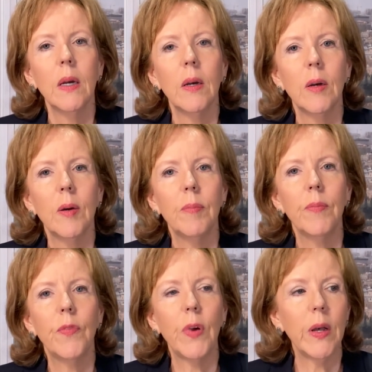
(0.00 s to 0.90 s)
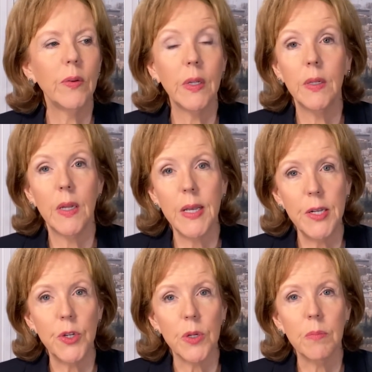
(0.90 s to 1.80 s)
found in
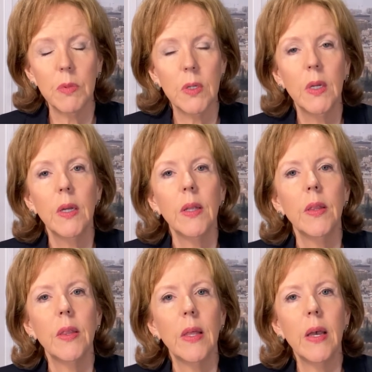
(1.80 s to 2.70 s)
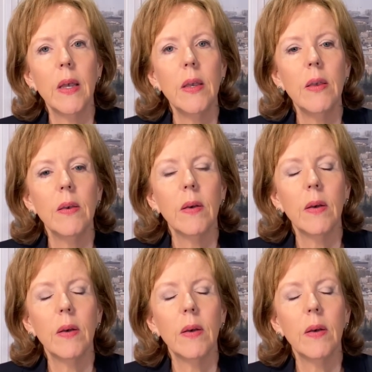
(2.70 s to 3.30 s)
Egypt, they